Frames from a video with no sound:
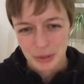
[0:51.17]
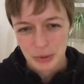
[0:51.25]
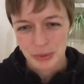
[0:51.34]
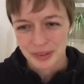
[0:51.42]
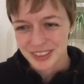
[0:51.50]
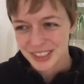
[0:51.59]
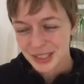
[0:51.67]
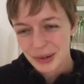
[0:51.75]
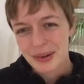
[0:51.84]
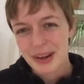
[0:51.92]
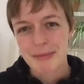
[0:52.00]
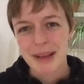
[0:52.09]
Cool.
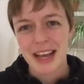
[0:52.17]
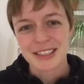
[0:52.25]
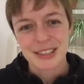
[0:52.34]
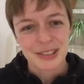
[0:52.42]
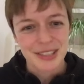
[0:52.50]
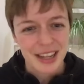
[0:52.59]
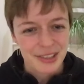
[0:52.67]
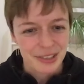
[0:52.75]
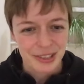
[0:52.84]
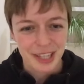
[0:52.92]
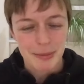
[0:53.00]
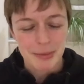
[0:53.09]
So as those
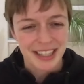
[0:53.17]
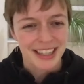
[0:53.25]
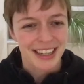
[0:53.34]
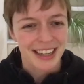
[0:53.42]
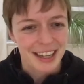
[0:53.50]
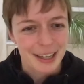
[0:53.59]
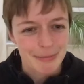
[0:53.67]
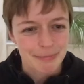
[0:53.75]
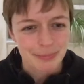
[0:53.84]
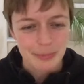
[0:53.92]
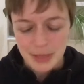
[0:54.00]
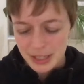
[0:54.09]
answers are coming in,
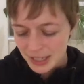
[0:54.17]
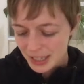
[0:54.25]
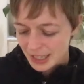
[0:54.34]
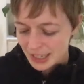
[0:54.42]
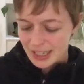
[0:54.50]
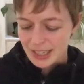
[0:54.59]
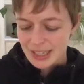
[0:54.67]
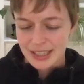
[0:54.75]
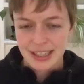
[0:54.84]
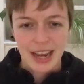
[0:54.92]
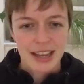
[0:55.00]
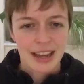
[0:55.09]

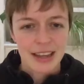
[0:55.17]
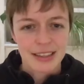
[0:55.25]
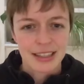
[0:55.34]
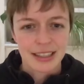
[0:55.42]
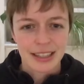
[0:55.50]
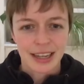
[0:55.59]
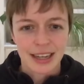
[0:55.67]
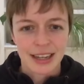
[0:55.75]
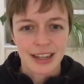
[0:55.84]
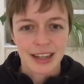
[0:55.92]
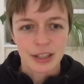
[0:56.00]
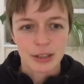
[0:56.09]
yeah, I think
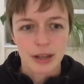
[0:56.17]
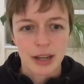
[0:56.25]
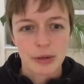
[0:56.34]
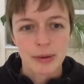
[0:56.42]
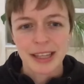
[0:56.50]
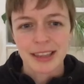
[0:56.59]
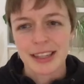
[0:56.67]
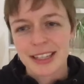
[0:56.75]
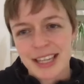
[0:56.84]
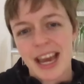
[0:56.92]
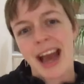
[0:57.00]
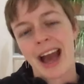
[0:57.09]
a quick thing
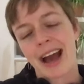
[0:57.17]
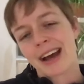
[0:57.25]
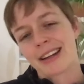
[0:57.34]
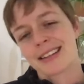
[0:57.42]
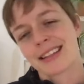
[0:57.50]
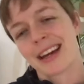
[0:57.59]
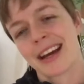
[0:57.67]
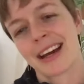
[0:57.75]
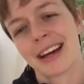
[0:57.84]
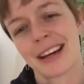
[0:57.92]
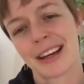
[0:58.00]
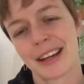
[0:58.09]
to add
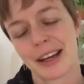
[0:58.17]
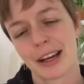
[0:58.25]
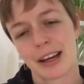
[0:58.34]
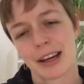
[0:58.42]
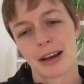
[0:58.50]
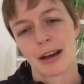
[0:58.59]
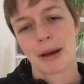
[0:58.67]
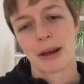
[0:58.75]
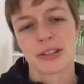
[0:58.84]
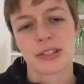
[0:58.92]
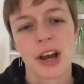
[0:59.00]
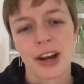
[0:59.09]
about
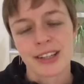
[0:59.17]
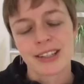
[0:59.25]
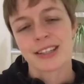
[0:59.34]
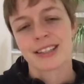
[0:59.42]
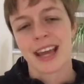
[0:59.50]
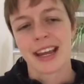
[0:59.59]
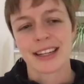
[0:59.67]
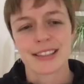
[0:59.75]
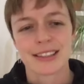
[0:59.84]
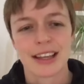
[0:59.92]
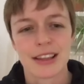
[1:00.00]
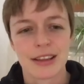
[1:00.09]
the talk today
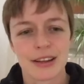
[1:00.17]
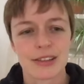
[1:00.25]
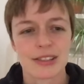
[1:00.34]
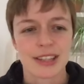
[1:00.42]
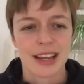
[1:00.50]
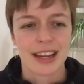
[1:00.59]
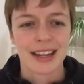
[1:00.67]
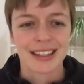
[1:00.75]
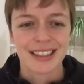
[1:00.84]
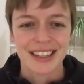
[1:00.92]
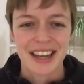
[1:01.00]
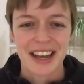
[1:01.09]
is that there's a
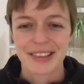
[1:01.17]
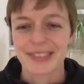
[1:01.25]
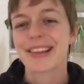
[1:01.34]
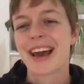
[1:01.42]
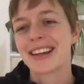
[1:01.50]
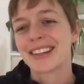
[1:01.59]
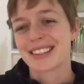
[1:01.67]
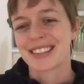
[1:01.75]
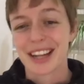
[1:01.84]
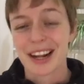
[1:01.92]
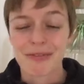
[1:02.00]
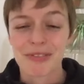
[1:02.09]
lens
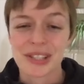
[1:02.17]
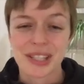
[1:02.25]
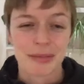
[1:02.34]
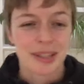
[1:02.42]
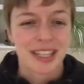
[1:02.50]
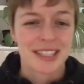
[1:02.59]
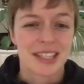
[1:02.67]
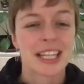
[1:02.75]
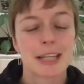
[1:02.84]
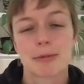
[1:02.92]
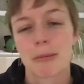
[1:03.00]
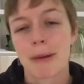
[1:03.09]
that obviously we need to
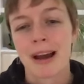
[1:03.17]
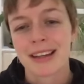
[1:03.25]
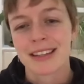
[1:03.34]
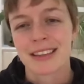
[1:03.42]
keep in mind.